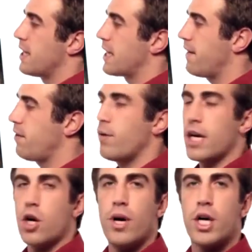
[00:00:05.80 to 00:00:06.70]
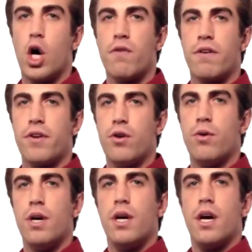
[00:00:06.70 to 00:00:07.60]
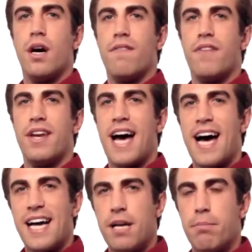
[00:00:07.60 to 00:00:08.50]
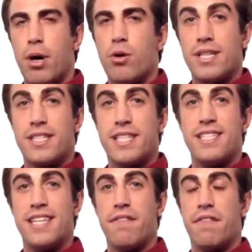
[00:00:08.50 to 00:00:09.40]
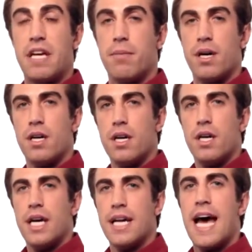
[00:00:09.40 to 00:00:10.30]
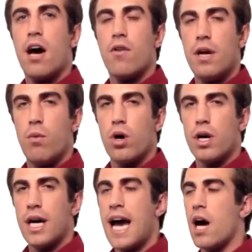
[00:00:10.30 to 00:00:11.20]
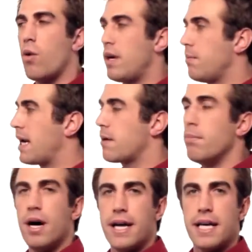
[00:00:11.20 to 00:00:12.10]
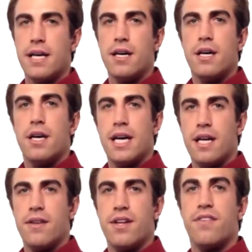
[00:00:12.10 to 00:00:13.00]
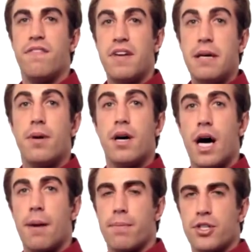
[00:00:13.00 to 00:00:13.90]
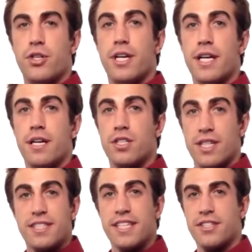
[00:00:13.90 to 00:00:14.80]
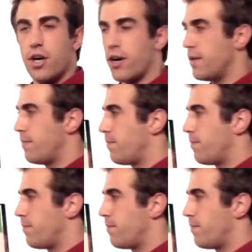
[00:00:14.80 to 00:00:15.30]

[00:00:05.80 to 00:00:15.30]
to give you a quick overview of the 9 bonuses in Vemma and how they work, how we make money in this Vemma opportunity. So let's get started.